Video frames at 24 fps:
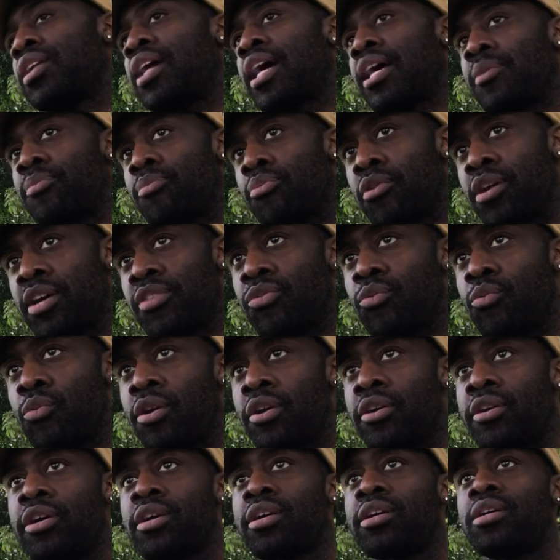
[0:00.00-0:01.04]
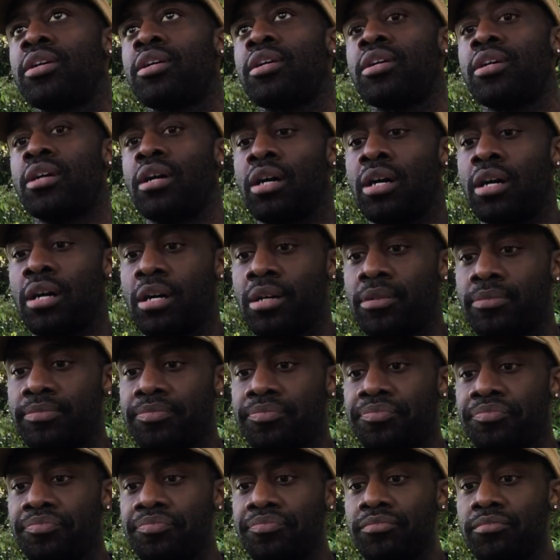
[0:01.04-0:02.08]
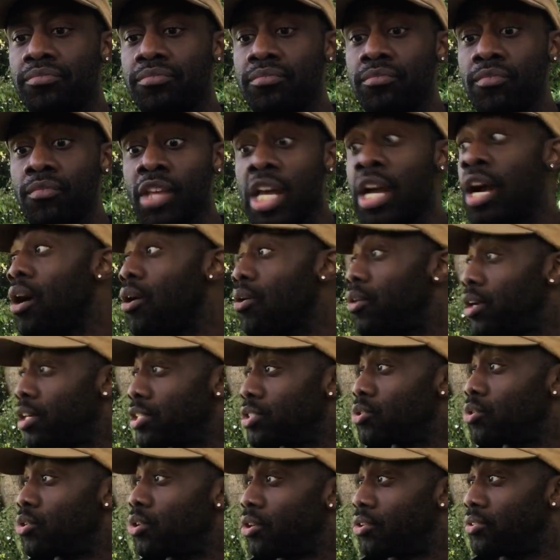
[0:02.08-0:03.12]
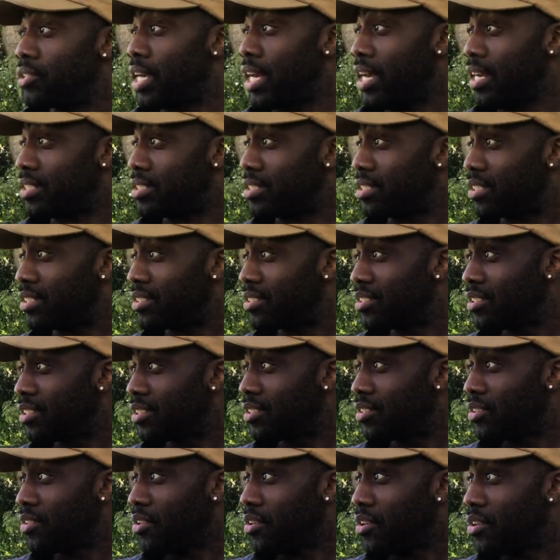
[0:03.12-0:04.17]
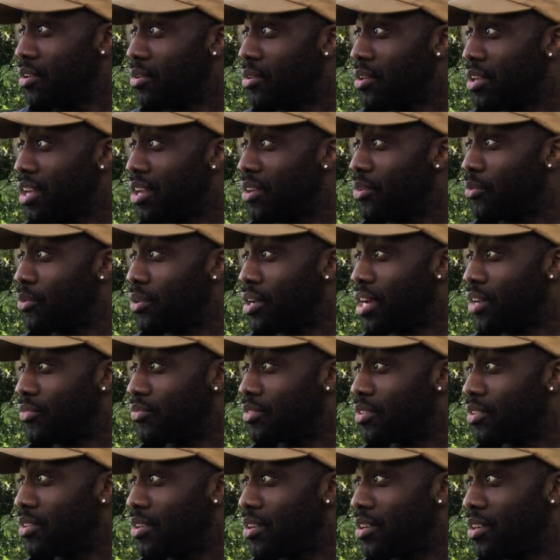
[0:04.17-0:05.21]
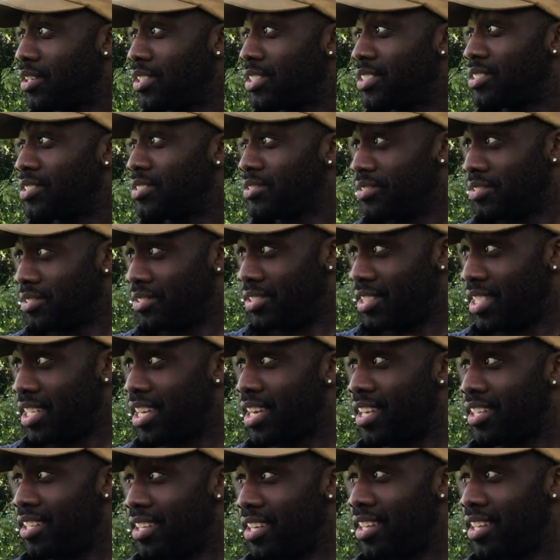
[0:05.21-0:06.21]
a lot of breath work dance um, too oh historical dance historical dance because yeah, yeah. you got to know how to do all those yeah, crazy